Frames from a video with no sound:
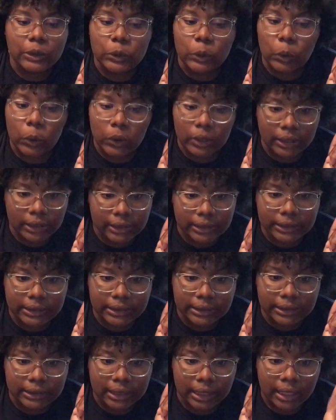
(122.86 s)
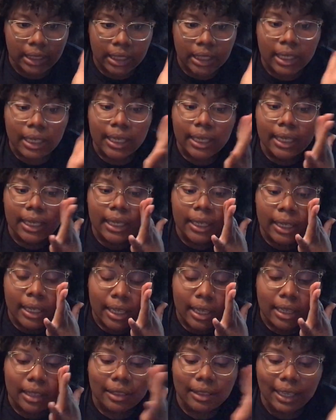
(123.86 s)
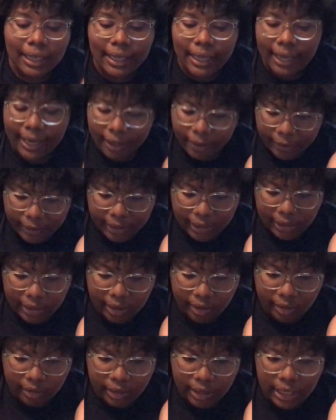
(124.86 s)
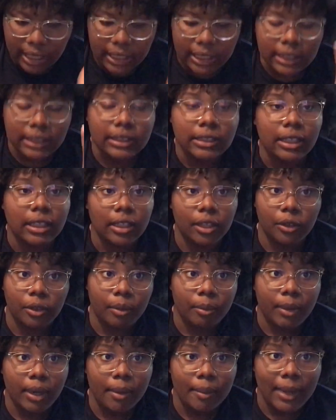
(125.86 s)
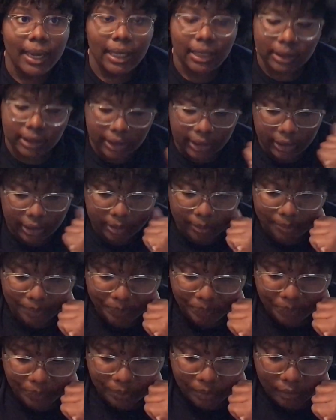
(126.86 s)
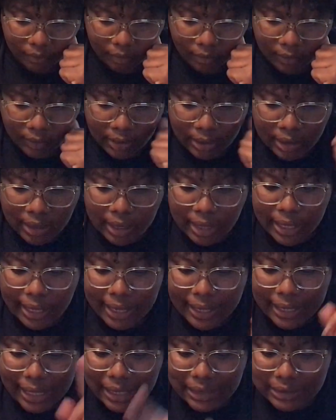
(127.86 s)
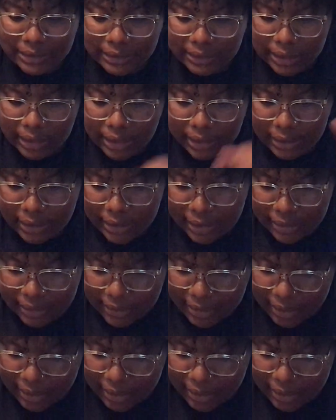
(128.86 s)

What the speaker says: daughter's, like, a hair kit, and it's the Little Mermaid theme. And I seen that it